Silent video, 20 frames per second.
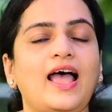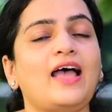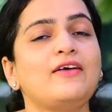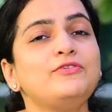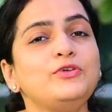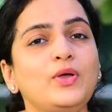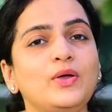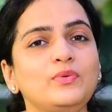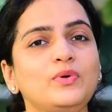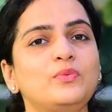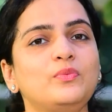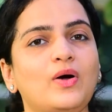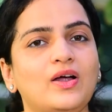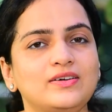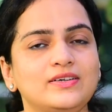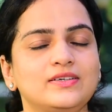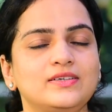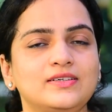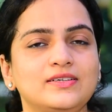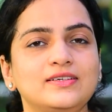Have you ever
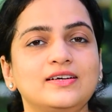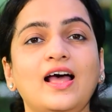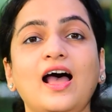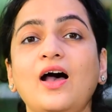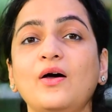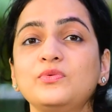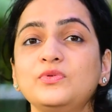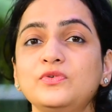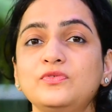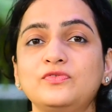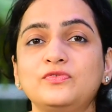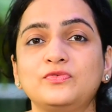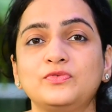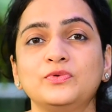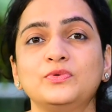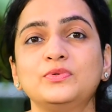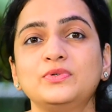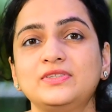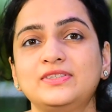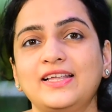wondered how the
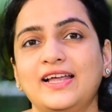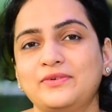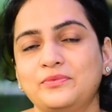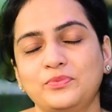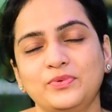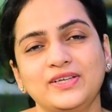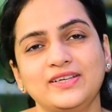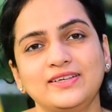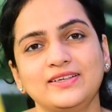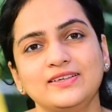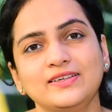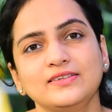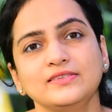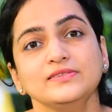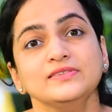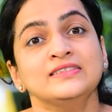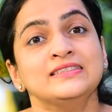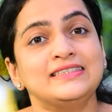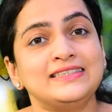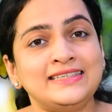food that we
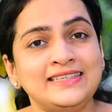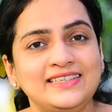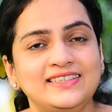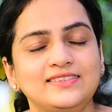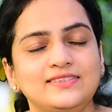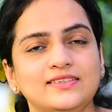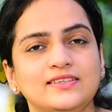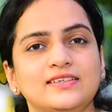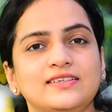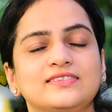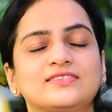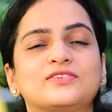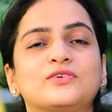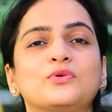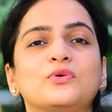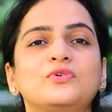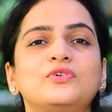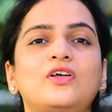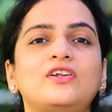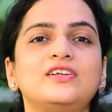eat is
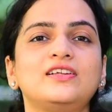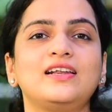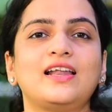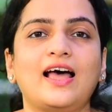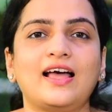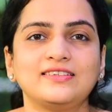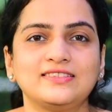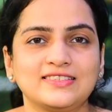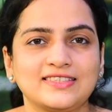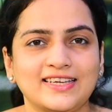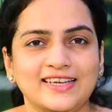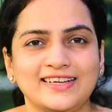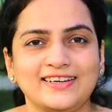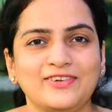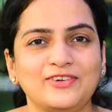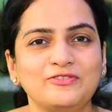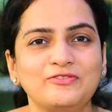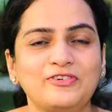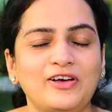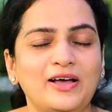grown on a large
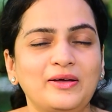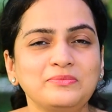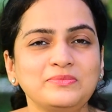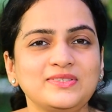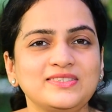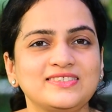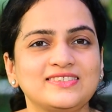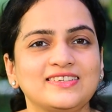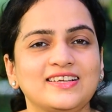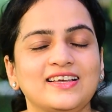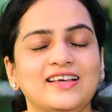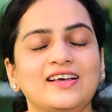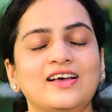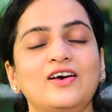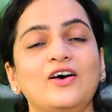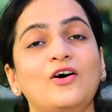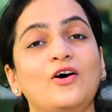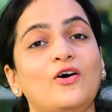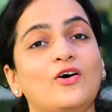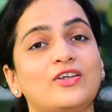scale on farms?
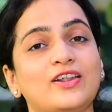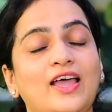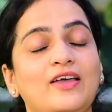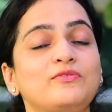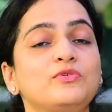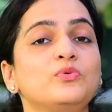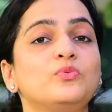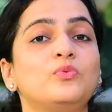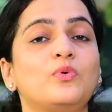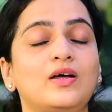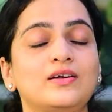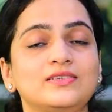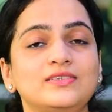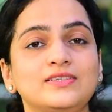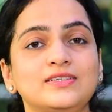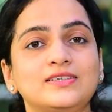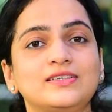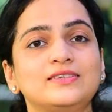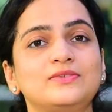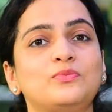Or have you
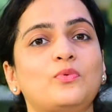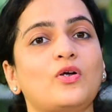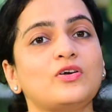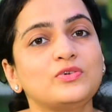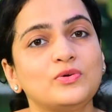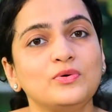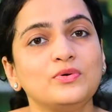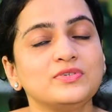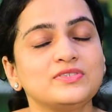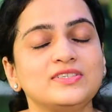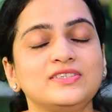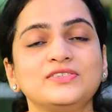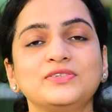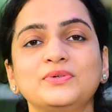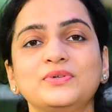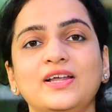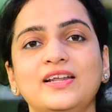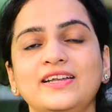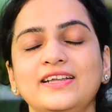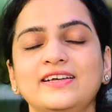wondered what goes
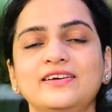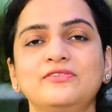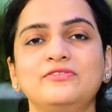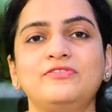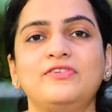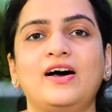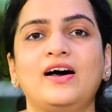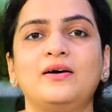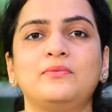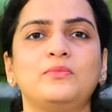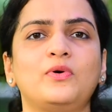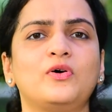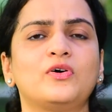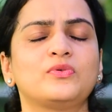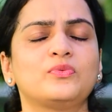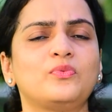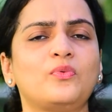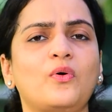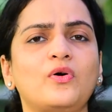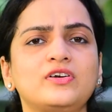into running a farm,
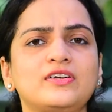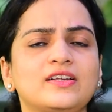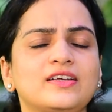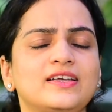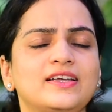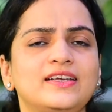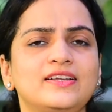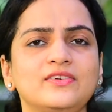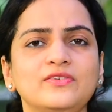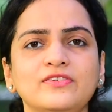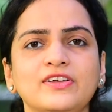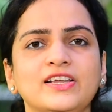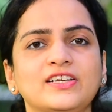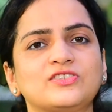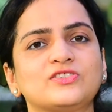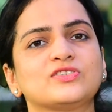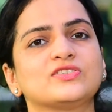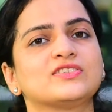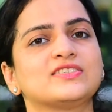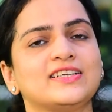or what
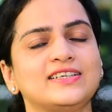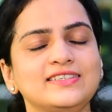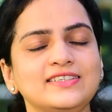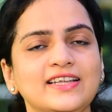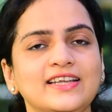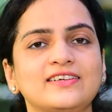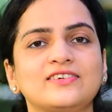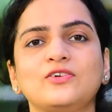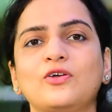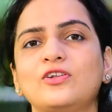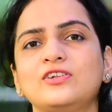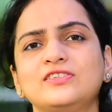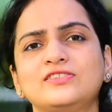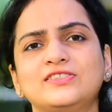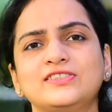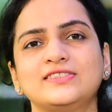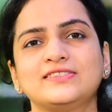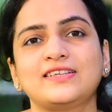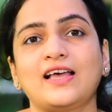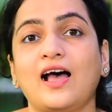innovations and
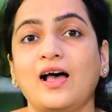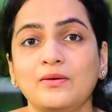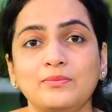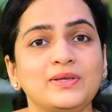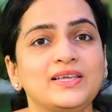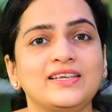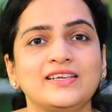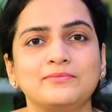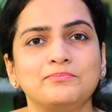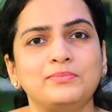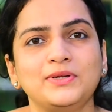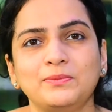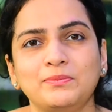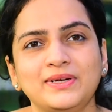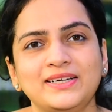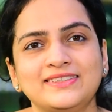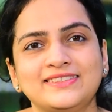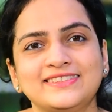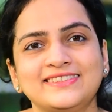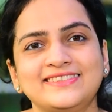technologies are being
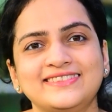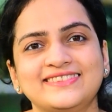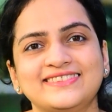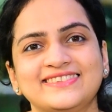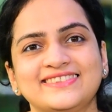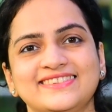implemented?